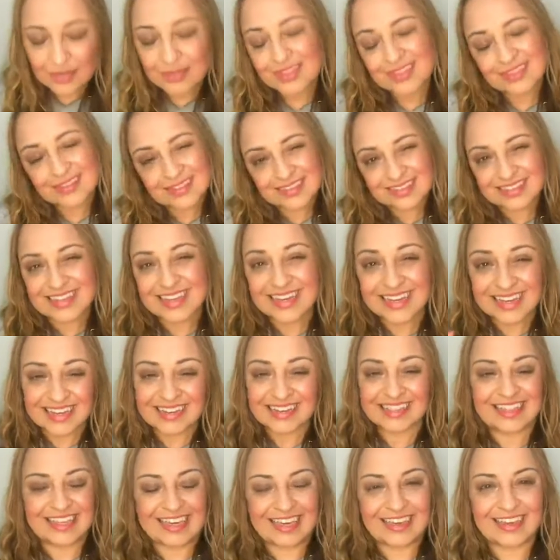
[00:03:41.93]
The
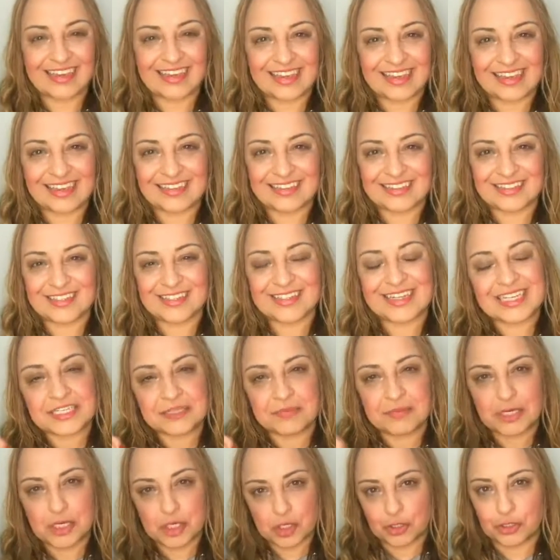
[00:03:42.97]
second thing is you need
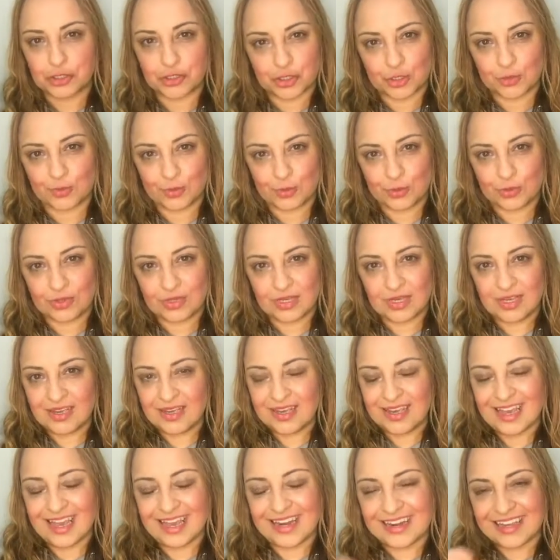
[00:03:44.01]
to be coachable.
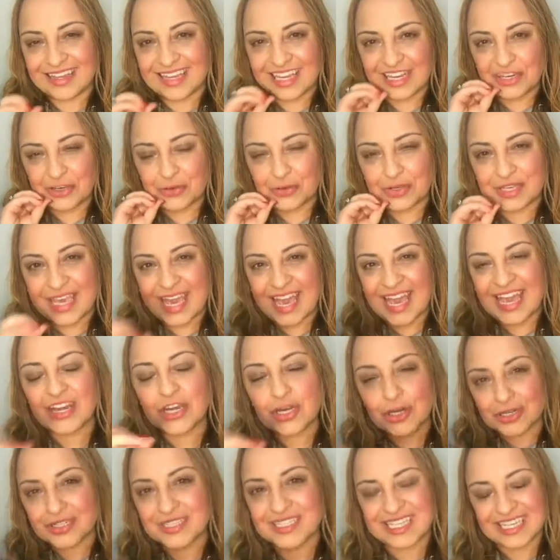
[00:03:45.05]
And again, you
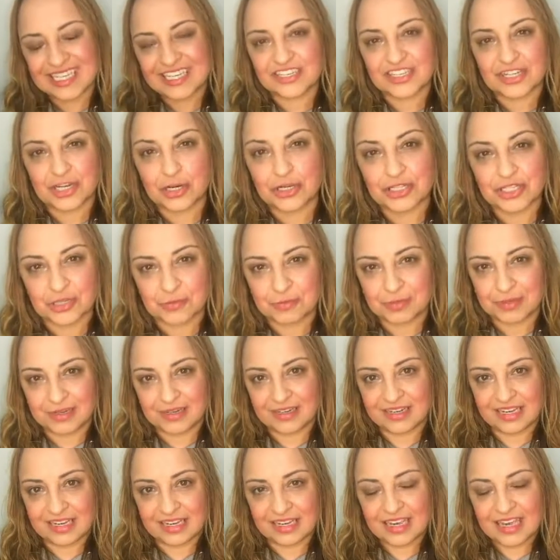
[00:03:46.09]
cannot teach
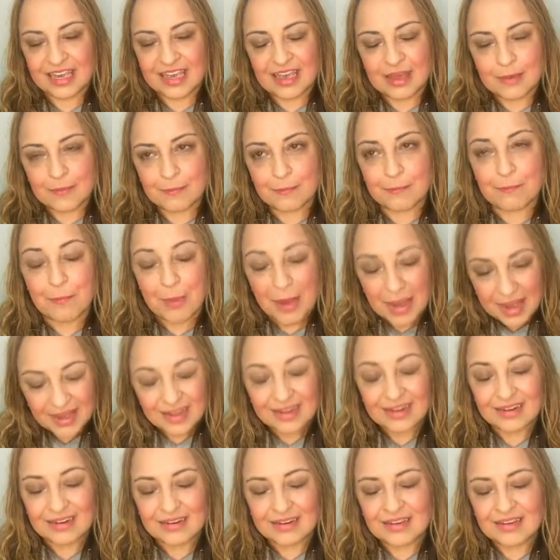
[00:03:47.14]
coachability,
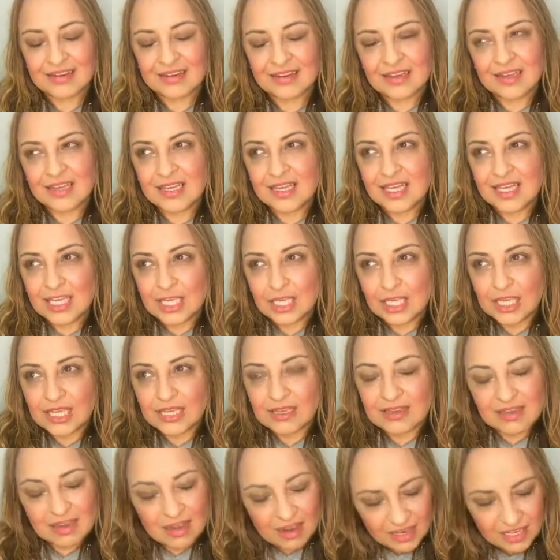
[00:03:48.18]
but
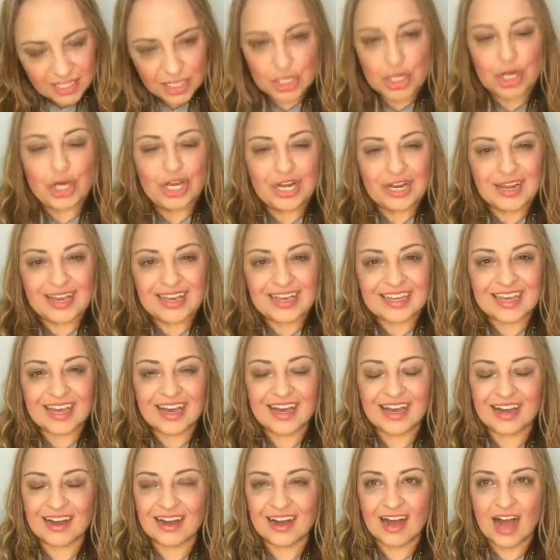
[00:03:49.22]

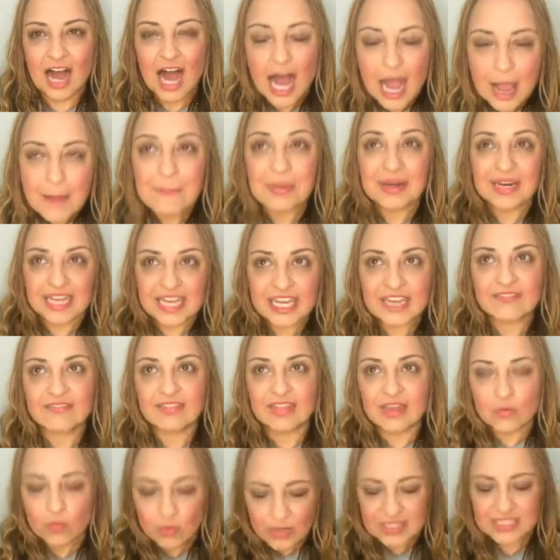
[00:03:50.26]
I believe
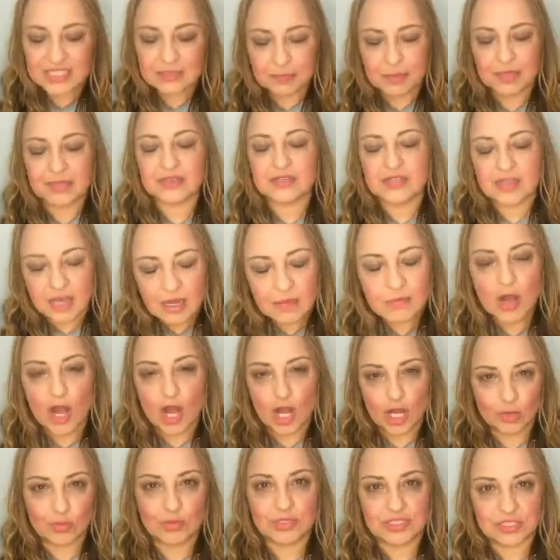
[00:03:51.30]
that once upon a time
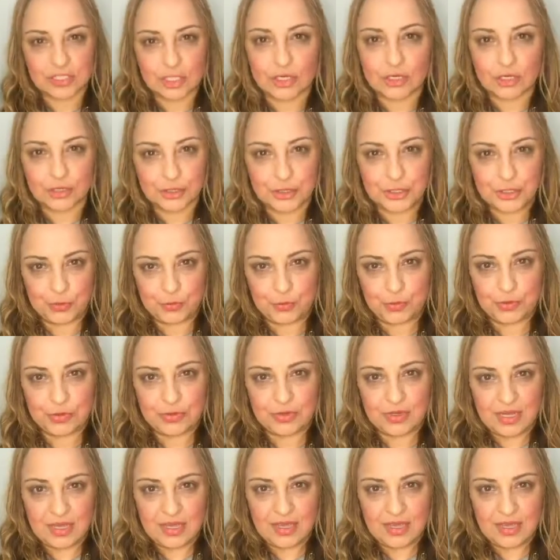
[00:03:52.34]
I was not coachable.